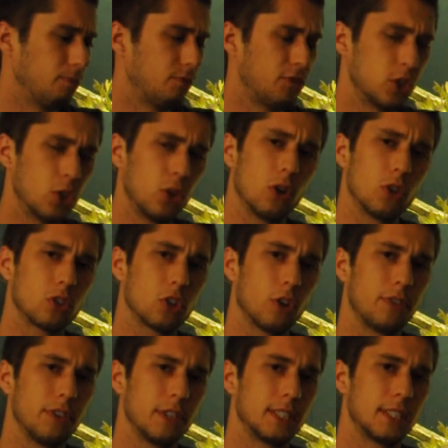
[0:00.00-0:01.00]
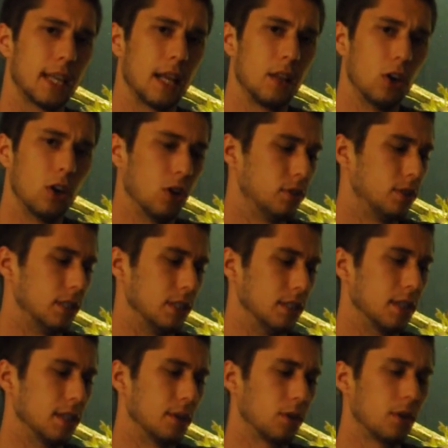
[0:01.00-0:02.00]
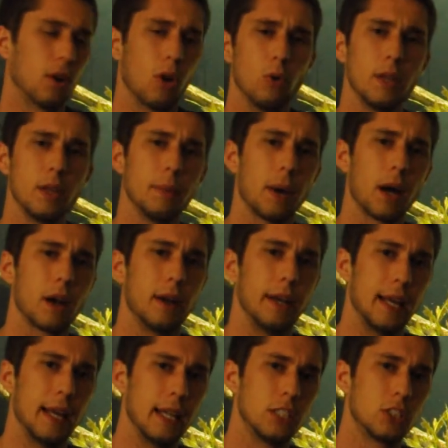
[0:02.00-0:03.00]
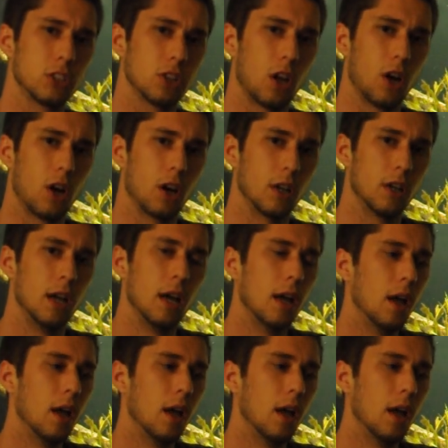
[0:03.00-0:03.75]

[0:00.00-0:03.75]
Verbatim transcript: Pseudotropheus saulosi. They were only about an inch long.